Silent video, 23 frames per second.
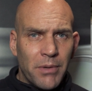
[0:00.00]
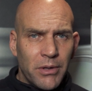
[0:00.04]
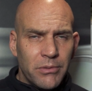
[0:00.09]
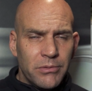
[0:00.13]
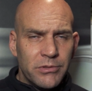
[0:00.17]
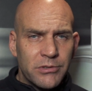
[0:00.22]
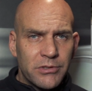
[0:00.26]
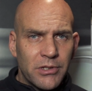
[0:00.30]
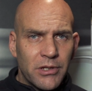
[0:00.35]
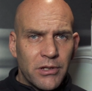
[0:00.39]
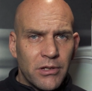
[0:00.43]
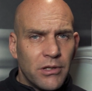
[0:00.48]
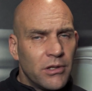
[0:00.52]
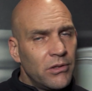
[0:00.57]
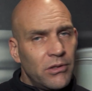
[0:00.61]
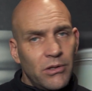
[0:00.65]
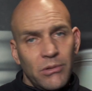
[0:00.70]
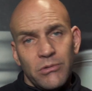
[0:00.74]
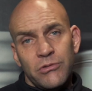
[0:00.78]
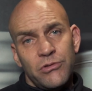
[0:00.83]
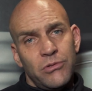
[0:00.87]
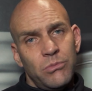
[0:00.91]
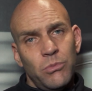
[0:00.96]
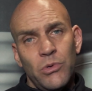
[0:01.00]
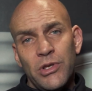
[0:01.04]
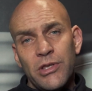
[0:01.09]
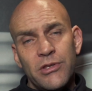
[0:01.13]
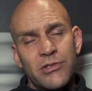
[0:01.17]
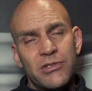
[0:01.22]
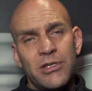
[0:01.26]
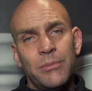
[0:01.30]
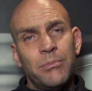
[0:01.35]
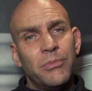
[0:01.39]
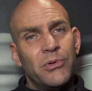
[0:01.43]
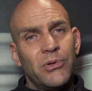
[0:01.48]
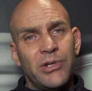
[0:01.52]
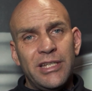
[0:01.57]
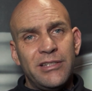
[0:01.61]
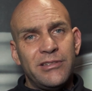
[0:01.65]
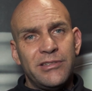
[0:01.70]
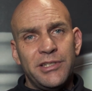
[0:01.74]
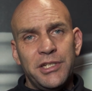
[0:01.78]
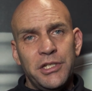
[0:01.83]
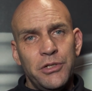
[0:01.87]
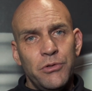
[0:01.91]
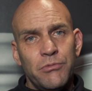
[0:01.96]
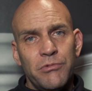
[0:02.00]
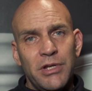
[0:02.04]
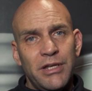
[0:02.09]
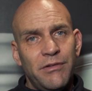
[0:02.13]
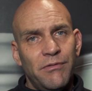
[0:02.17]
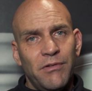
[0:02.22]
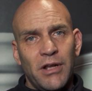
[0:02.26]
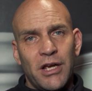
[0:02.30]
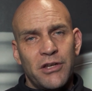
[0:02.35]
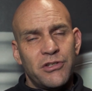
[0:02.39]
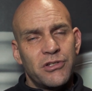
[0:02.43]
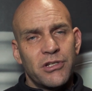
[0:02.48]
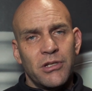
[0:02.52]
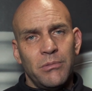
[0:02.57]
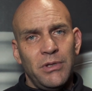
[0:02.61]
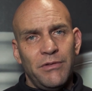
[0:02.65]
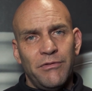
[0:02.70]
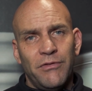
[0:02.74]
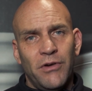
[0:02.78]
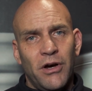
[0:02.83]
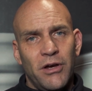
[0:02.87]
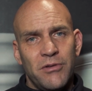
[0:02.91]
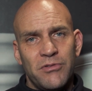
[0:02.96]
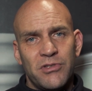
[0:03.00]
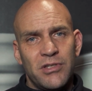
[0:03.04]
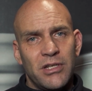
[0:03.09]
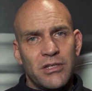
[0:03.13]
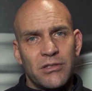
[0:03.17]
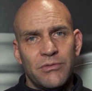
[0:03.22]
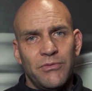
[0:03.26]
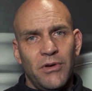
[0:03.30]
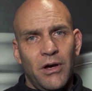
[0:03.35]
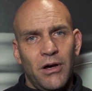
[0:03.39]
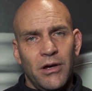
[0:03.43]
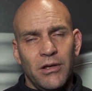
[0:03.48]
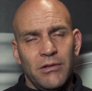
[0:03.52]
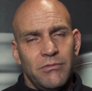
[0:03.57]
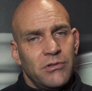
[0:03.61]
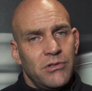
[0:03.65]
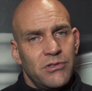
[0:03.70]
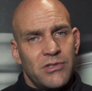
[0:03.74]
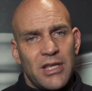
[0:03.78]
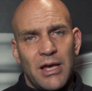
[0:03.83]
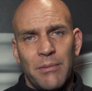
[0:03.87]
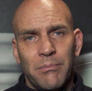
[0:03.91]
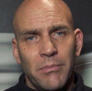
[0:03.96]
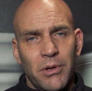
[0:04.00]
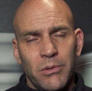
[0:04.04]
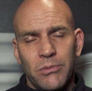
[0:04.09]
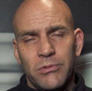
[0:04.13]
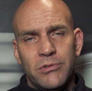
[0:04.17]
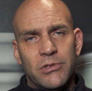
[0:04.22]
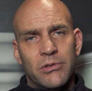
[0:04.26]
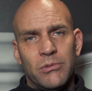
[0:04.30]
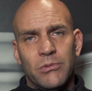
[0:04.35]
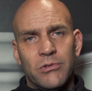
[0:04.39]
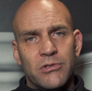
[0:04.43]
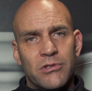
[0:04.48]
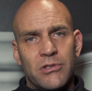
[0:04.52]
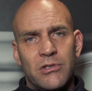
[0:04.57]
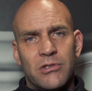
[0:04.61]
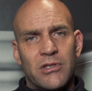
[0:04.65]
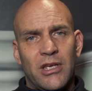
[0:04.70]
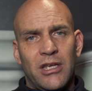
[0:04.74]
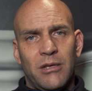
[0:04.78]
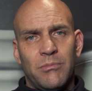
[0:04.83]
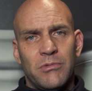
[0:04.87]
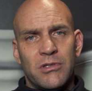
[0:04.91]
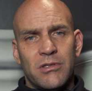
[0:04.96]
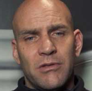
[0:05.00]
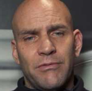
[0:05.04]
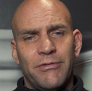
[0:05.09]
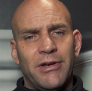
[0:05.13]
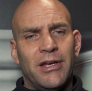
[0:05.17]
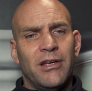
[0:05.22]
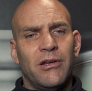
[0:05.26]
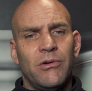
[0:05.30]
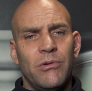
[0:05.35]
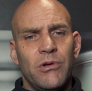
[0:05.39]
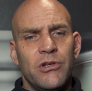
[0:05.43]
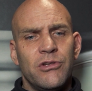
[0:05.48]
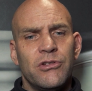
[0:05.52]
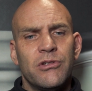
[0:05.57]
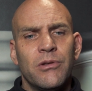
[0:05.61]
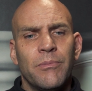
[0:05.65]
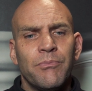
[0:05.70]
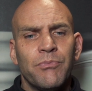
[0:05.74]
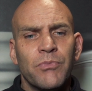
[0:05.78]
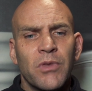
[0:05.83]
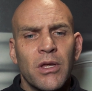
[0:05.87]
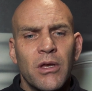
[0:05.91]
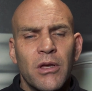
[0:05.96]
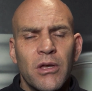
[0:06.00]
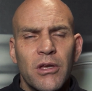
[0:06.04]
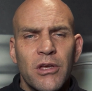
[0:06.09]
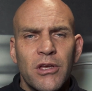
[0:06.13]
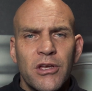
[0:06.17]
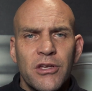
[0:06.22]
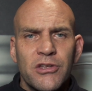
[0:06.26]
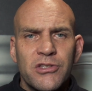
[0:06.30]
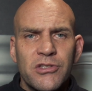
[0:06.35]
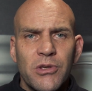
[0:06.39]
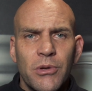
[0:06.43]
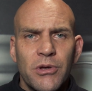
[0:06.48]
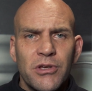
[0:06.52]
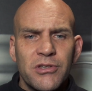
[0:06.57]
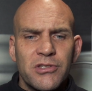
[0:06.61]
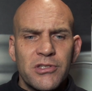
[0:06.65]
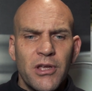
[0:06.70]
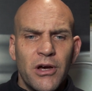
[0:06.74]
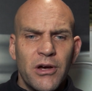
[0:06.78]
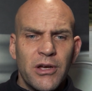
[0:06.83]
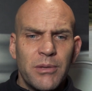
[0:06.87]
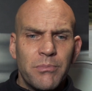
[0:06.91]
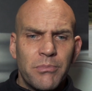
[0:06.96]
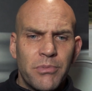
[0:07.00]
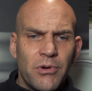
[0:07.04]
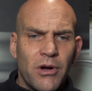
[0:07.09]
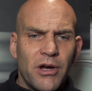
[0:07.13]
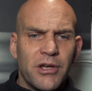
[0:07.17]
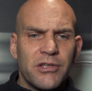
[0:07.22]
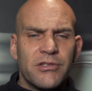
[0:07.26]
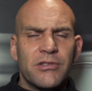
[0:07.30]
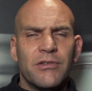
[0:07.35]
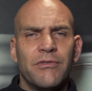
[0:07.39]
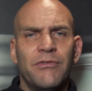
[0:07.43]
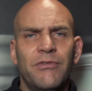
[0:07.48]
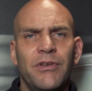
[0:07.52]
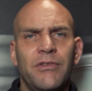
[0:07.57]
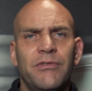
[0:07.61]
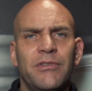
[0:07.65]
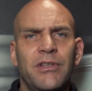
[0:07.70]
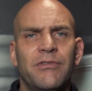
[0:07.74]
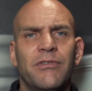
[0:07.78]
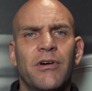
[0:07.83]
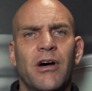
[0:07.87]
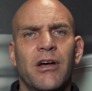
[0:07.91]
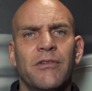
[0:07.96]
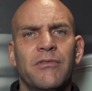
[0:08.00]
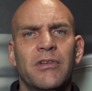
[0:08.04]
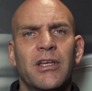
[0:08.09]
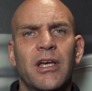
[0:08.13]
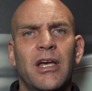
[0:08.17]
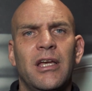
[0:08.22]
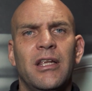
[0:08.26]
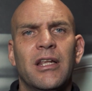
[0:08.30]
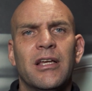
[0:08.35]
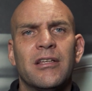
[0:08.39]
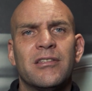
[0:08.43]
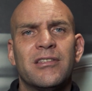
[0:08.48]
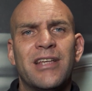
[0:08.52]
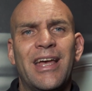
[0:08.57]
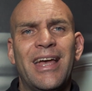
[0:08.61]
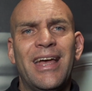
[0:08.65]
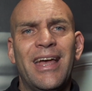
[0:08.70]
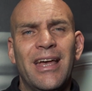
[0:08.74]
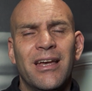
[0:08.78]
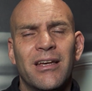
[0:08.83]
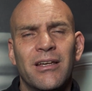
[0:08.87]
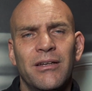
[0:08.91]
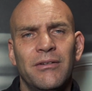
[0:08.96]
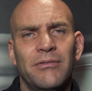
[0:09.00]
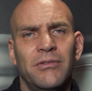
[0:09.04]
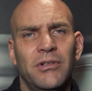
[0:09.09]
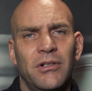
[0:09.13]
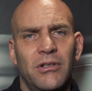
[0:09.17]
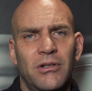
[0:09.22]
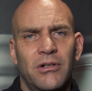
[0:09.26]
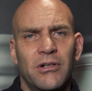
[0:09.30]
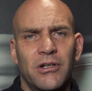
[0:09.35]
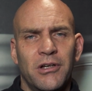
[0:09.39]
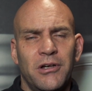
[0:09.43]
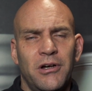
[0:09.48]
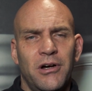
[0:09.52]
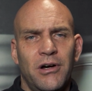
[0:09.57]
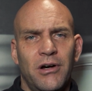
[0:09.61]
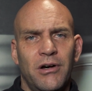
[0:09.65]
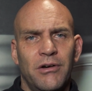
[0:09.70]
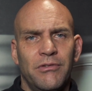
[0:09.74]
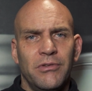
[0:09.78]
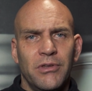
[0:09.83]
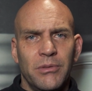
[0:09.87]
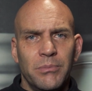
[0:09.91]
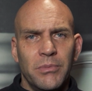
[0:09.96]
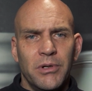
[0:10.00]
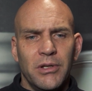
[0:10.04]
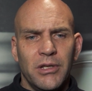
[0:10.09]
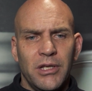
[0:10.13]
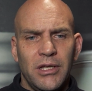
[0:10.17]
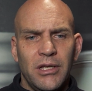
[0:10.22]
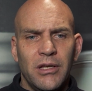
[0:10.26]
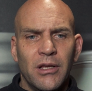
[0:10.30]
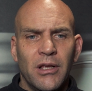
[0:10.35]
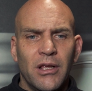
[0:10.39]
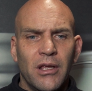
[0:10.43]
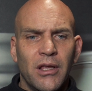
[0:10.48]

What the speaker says: motor that with a simple ECU reflash can be 565, because that motor was the same as the Vanquish. So at a starting price of 55k, that's a heck of a lot of car for the money.